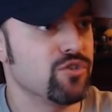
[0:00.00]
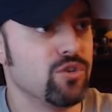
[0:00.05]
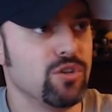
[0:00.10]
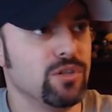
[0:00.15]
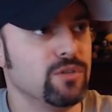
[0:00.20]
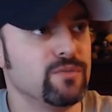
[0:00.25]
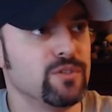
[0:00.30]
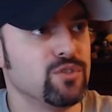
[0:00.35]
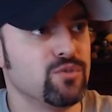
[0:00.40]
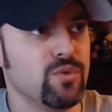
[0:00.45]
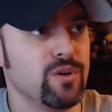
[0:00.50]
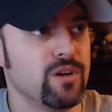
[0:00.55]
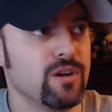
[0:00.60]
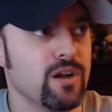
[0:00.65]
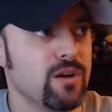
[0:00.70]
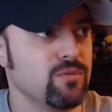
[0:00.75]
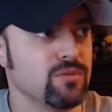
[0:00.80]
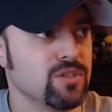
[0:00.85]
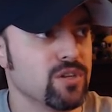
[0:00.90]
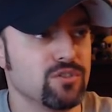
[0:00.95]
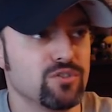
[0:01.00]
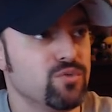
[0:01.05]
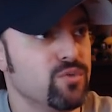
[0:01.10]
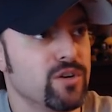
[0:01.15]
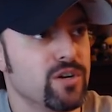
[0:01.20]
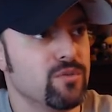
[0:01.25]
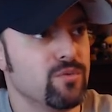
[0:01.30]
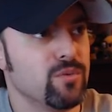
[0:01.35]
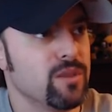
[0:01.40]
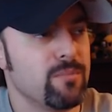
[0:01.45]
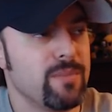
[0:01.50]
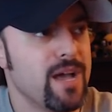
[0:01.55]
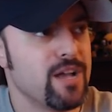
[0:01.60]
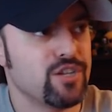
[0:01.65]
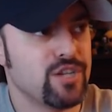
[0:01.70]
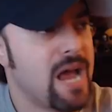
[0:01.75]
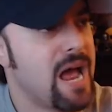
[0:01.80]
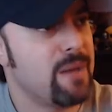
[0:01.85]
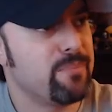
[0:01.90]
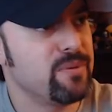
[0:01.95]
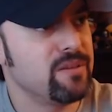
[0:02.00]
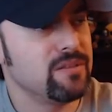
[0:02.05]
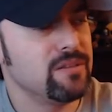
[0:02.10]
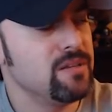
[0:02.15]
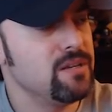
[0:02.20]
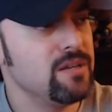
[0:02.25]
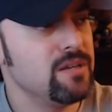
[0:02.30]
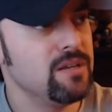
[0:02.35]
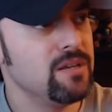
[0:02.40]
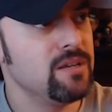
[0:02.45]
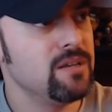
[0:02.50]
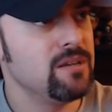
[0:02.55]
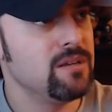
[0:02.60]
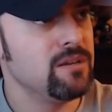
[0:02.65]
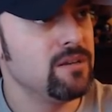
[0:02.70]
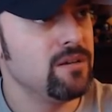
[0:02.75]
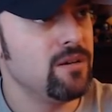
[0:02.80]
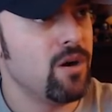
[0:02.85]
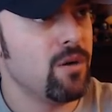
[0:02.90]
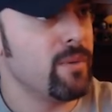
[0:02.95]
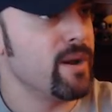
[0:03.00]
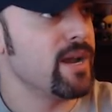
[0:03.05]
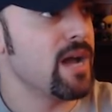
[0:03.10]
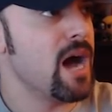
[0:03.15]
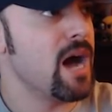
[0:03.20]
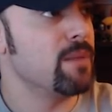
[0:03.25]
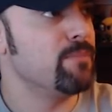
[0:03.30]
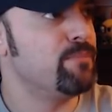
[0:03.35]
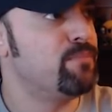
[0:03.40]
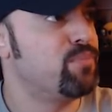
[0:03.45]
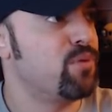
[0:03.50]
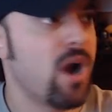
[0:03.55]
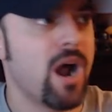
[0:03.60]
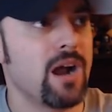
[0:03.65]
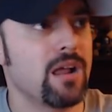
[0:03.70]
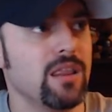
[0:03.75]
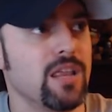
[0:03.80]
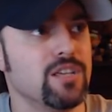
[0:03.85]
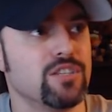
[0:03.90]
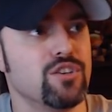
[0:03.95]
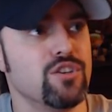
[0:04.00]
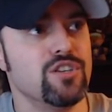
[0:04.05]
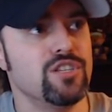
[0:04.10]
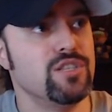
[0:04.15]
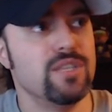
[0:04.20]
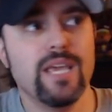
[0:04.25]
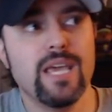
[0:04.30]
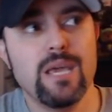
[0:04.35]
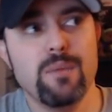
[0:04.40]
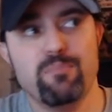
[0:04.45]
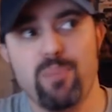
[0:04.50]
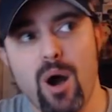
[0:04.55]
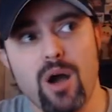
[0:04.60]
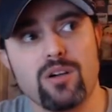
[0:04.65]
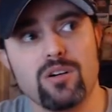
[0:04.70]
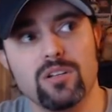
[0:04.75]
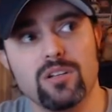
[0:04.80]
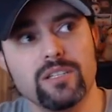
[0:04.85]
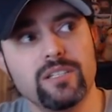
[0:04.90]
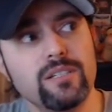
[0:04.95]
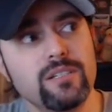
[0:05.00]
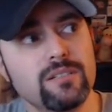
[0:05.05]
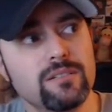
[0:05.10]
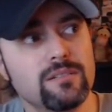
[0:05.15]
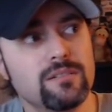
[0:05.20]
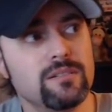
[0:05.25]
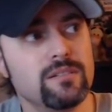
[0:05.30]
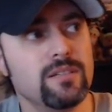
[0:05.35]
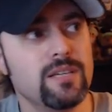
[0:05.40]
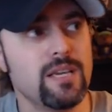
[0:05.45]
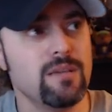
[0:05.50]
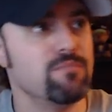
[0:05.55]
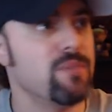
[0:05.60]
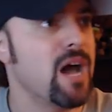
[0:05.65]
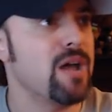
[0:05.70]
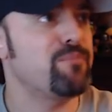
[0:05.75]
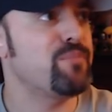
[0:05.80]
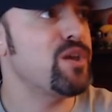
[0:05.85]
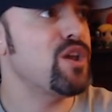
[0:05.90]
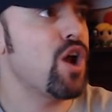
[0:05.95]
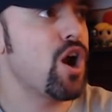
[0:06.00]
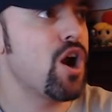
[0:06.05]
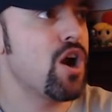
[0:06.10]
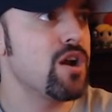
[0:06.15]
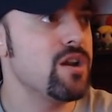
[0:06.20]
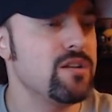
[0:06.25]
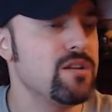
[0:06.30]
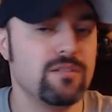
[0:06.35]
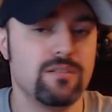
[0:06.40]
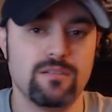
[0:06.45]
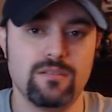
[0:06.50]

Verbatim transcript: all over Twitter. I was on Twitter when the match happened. Oh my God, Brock Lesnar's knee buckled. He might be hurt.